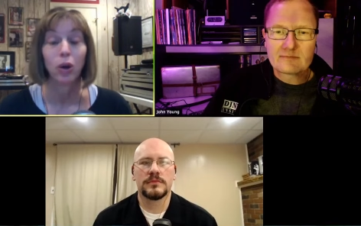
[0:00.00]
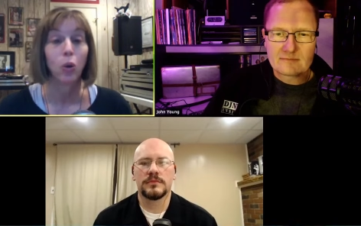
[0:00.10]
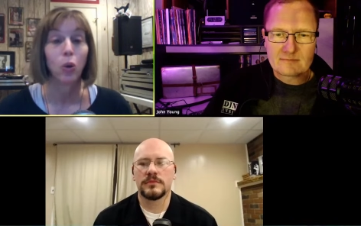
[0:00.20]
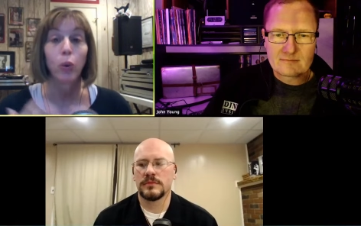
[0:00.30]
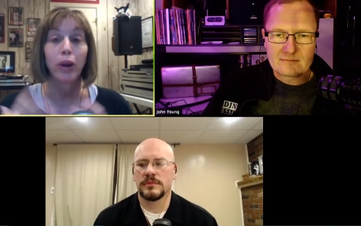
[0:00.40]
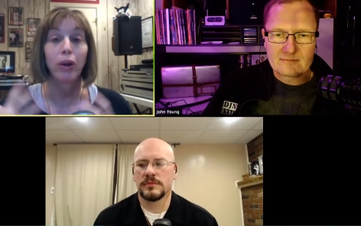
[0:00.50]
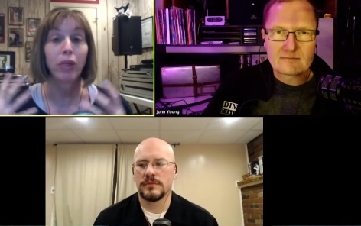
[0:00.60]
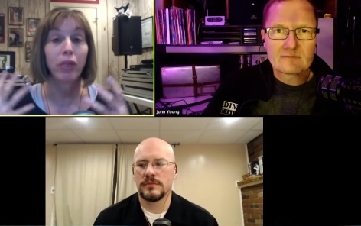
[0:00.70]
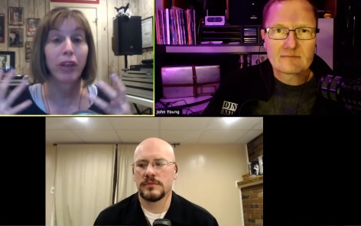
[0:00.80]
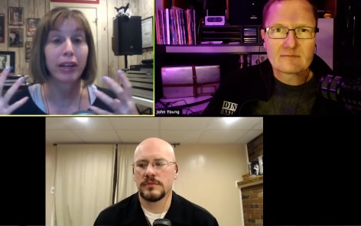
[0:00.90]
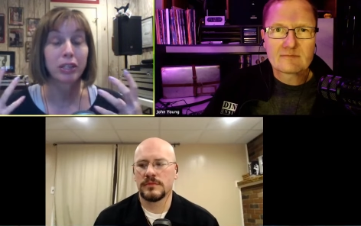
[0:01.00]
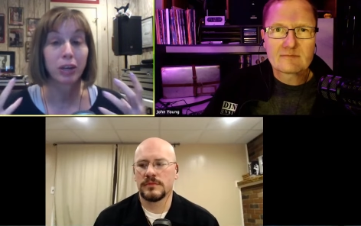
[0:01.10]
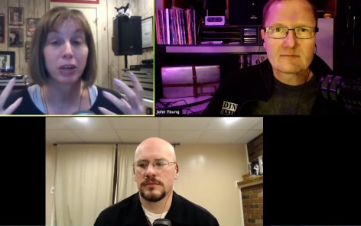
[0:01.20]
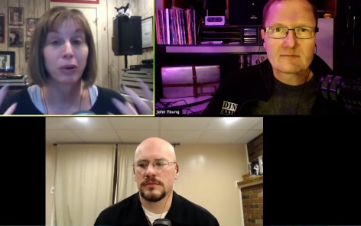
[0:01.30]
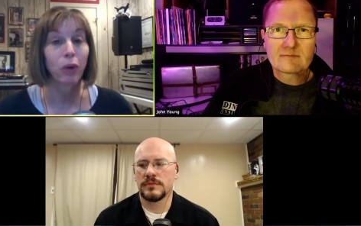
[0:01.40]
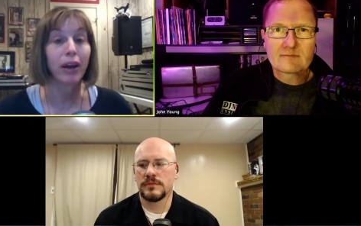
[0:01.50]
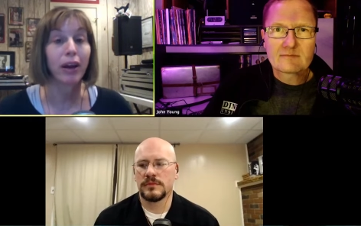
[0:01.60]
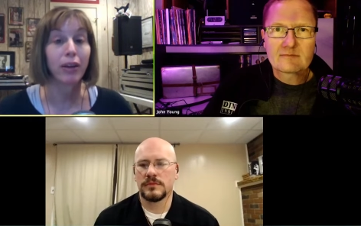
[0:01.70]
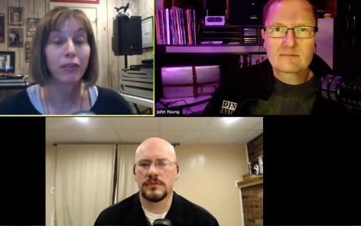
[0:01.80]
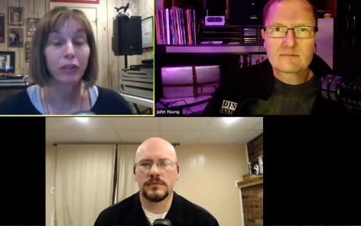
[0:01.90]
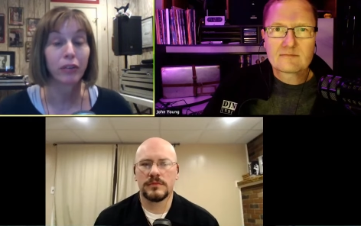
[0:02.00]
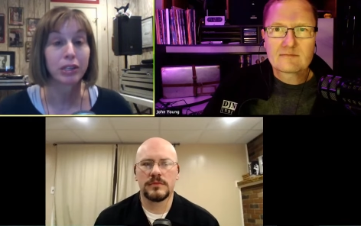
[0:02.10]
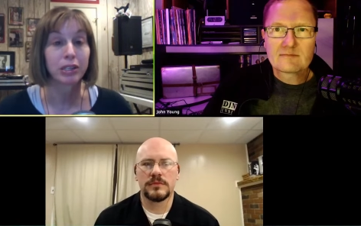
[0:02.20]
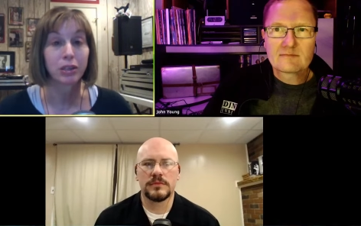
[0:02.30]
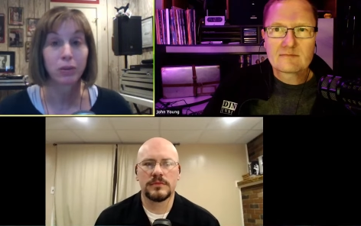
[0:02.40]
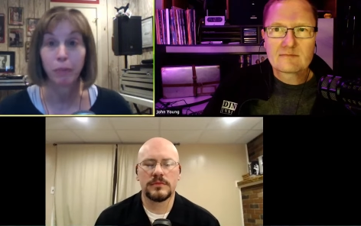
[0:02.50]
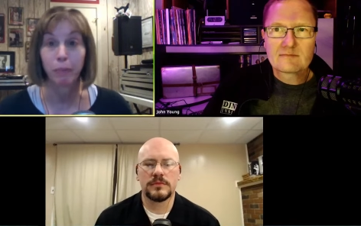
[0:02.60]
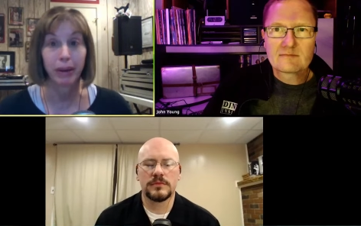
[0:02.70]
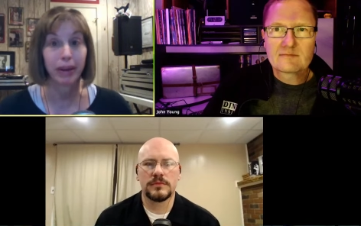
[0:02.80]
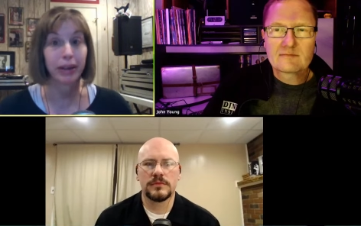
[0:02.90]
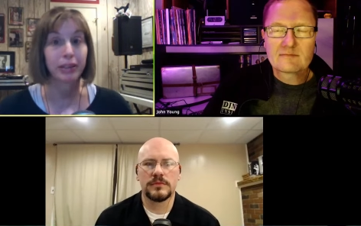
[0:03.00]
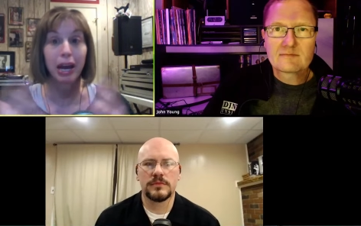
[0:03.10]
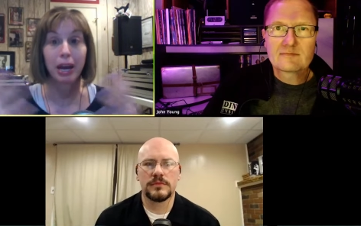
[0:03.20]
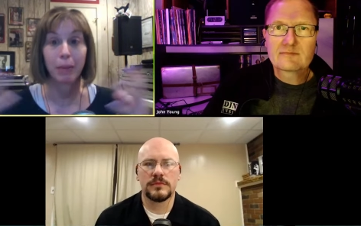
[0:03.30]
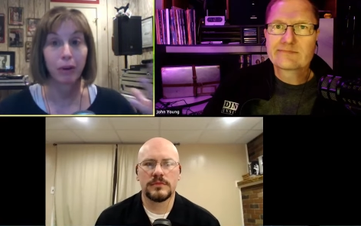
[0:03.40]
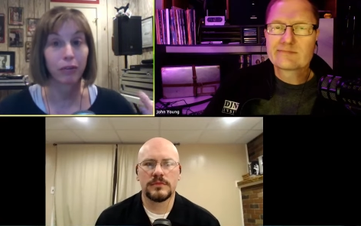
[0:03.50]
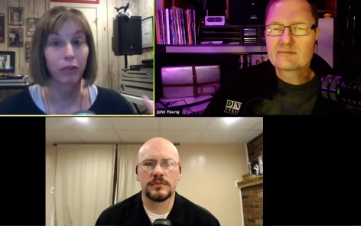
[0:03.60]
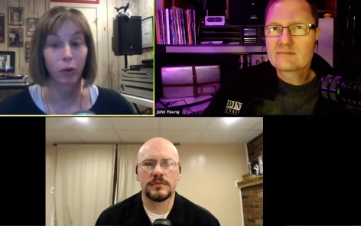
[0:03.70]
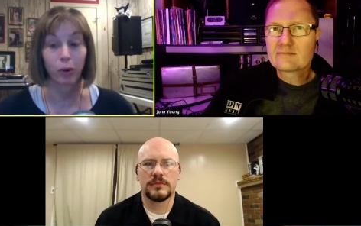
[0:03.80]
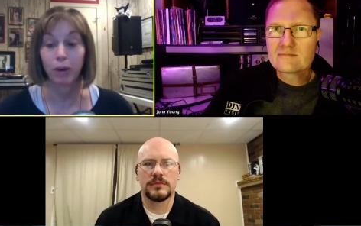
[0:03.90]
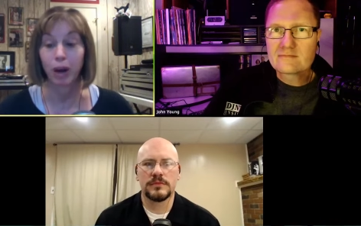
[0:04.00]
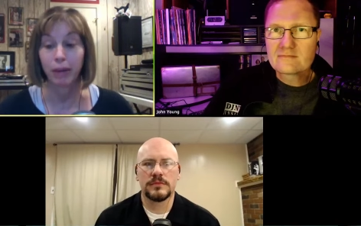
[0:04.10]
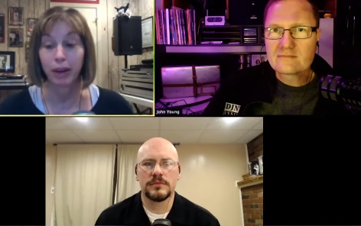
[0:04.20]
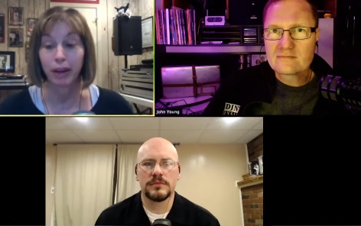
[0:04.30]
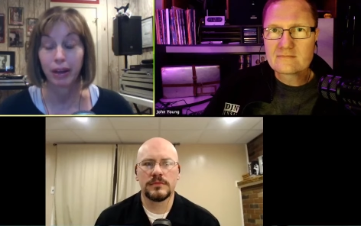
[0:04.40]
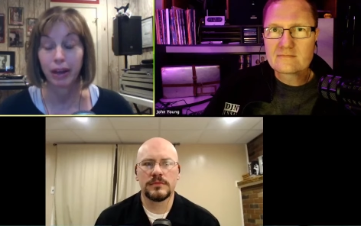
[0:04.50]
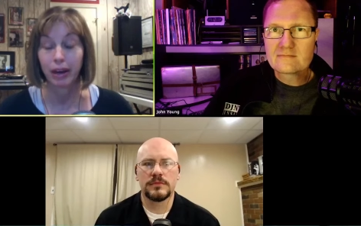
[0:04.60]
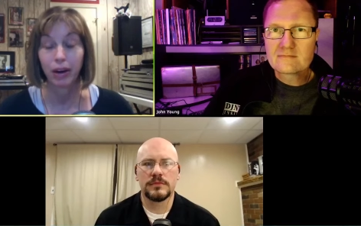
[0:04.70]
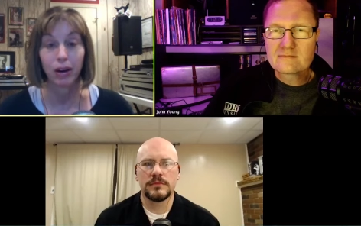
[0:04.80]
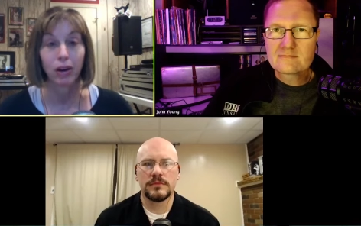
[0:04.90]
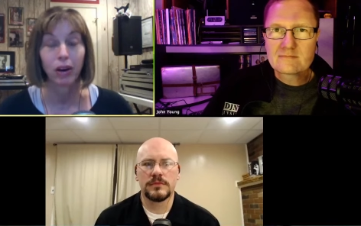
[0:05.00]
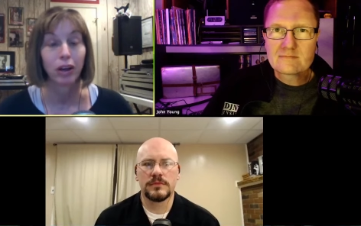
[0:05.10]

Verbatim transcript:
Speaker 1: we don't think it's going to be ready for this big type of group coming in here.